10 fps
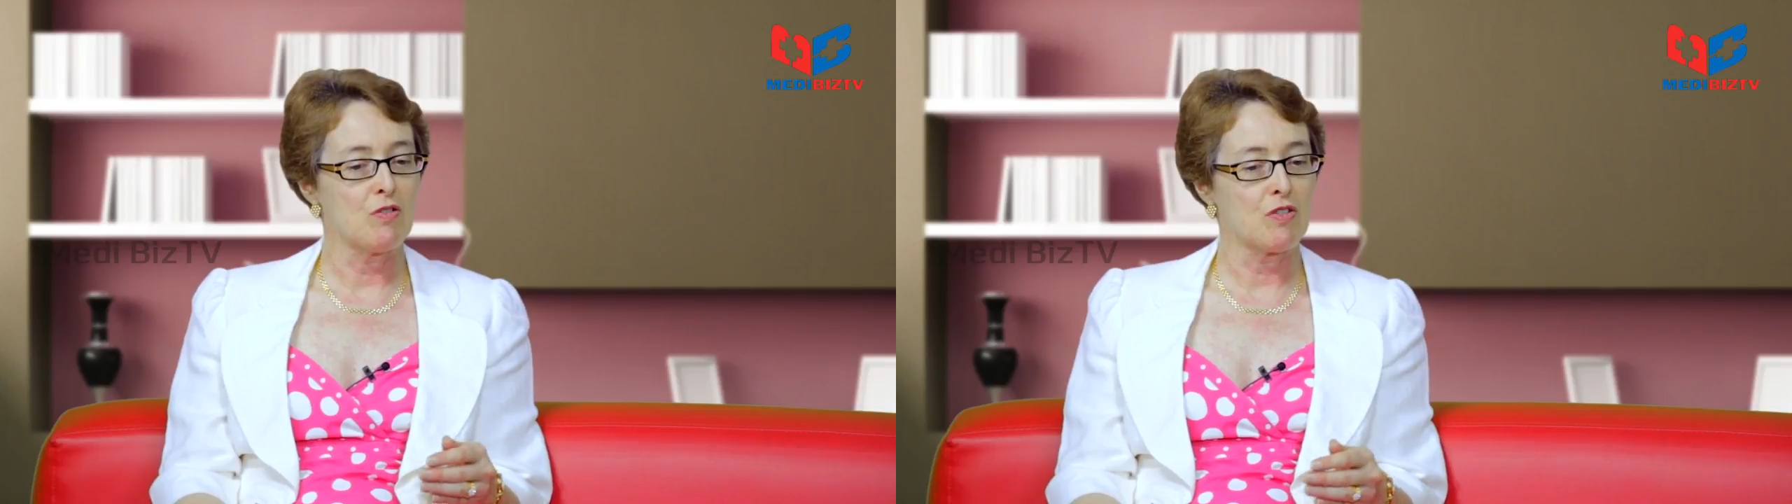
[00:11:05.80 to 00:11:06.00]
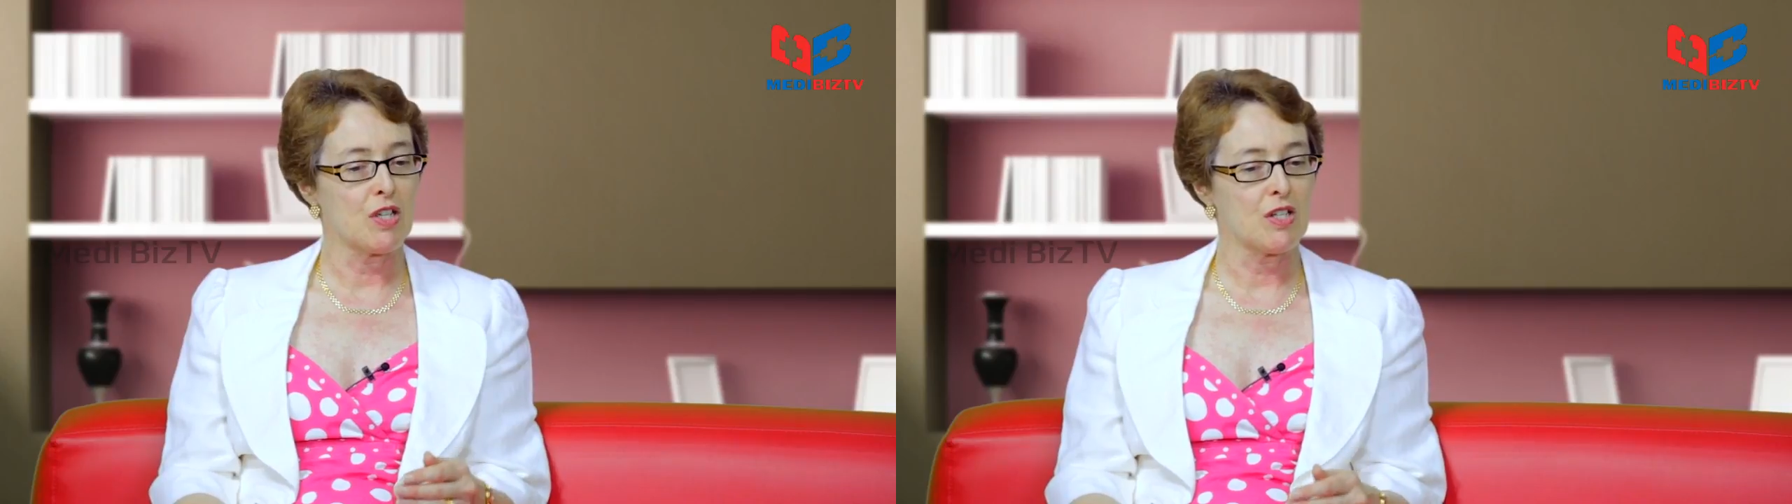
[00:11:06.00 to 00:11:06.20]

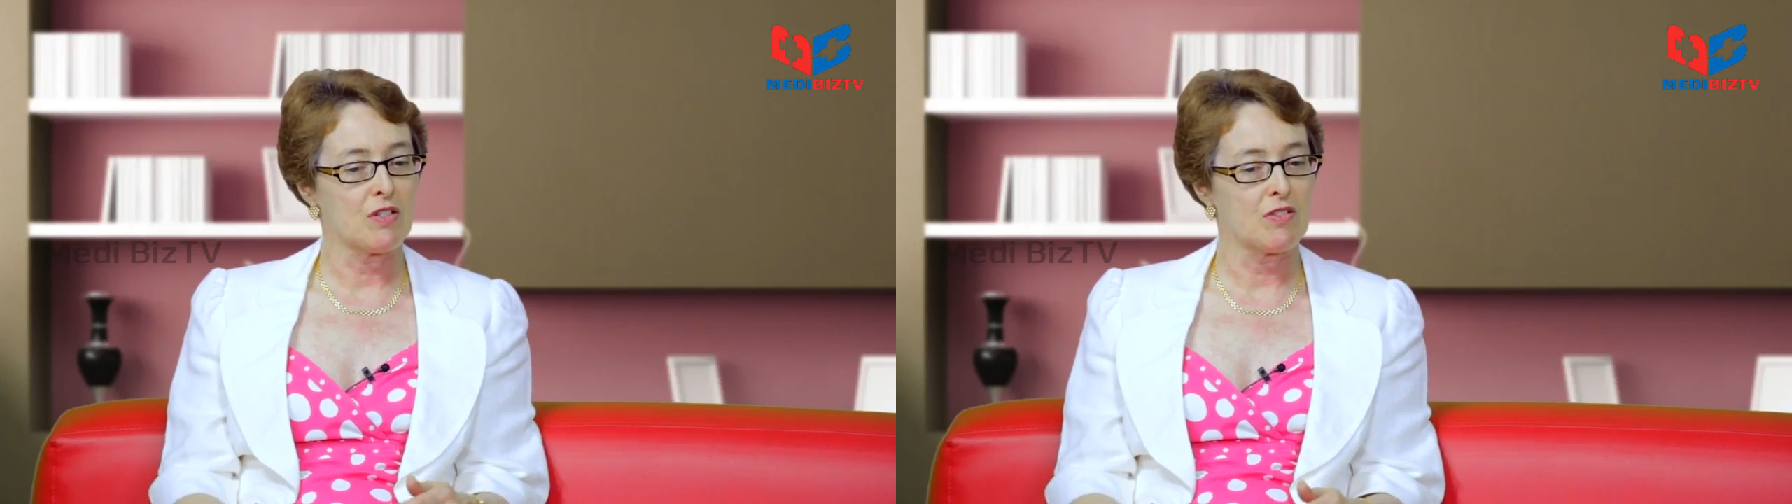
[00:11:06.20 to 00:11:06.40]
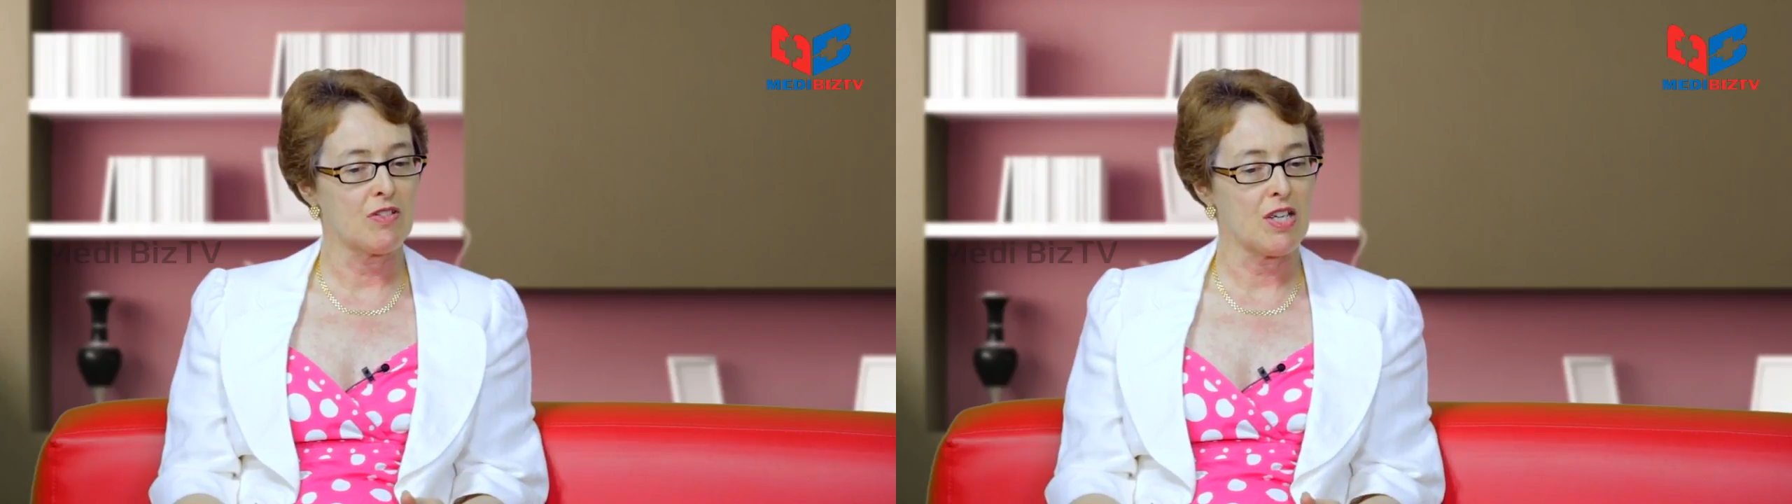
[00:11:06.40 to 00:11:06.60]

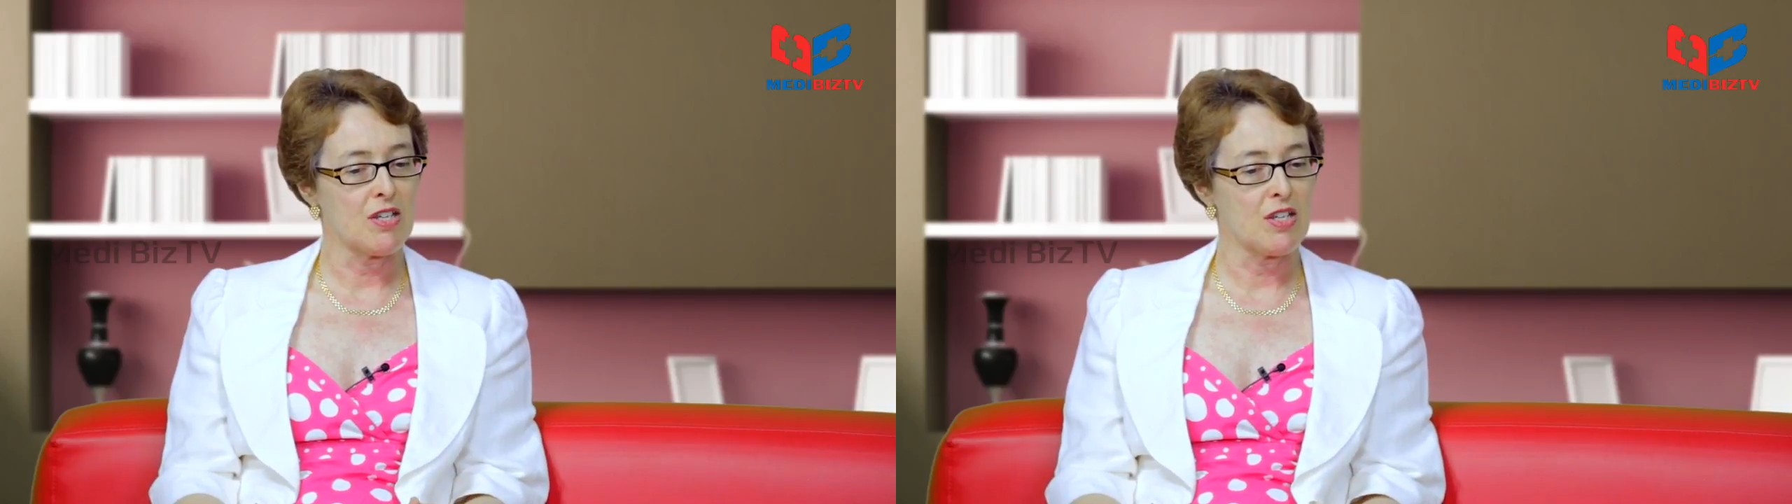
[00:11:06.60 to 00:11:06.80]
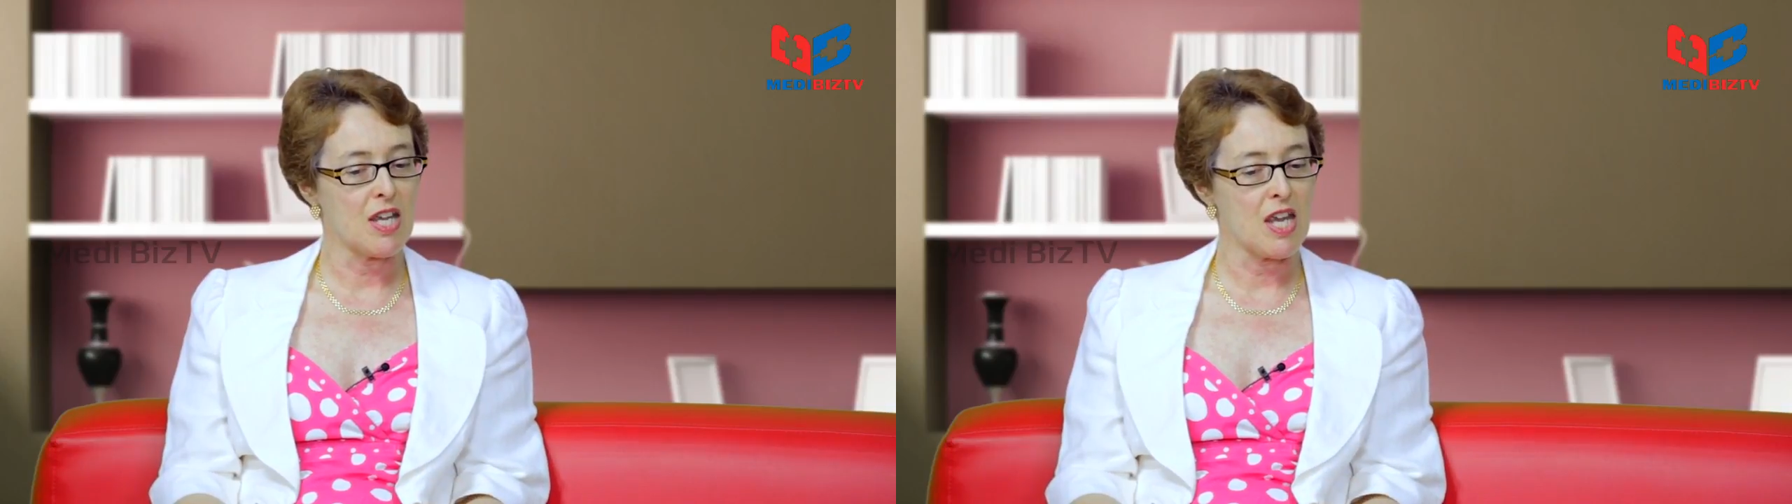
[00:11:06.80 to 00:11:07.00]
using
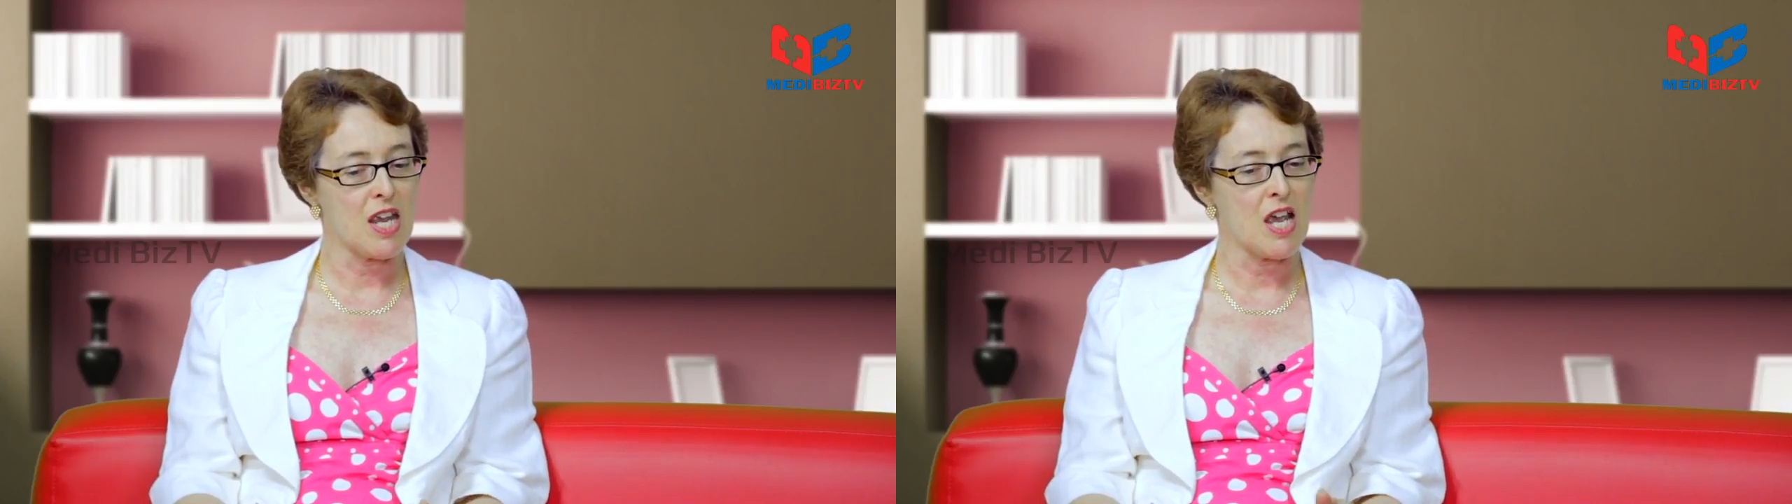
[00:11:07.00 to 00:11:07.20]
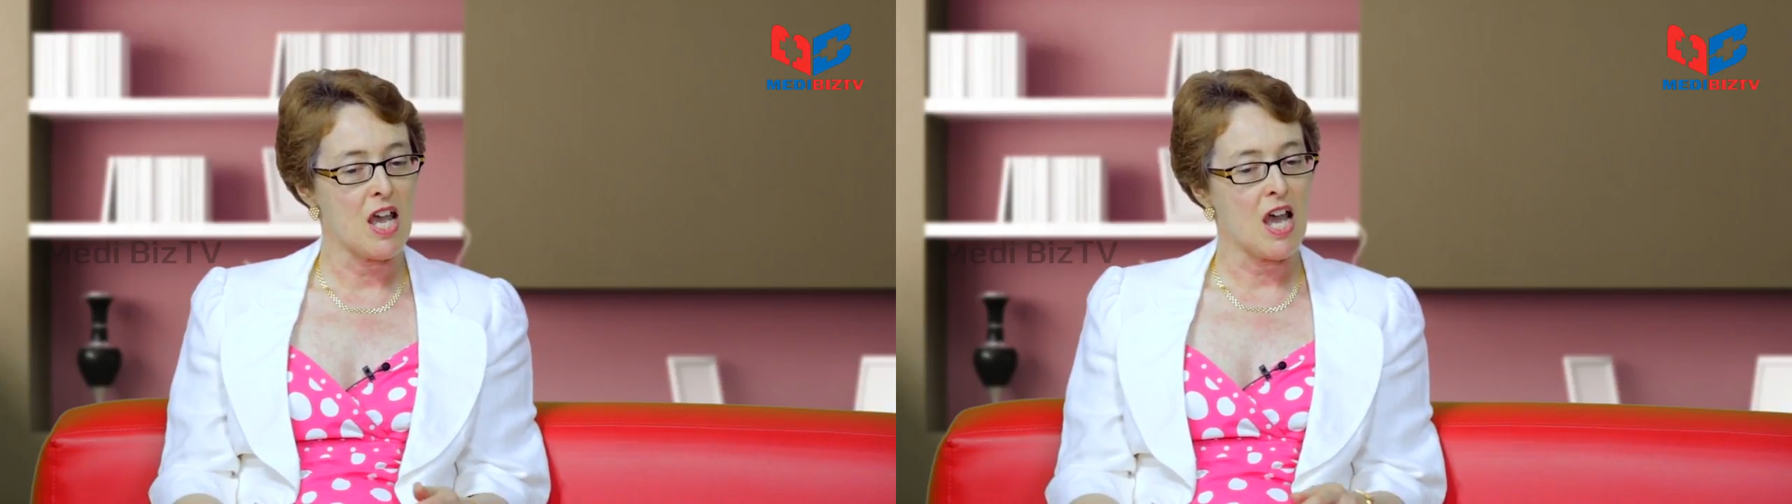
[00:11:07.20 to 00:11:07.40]
CT,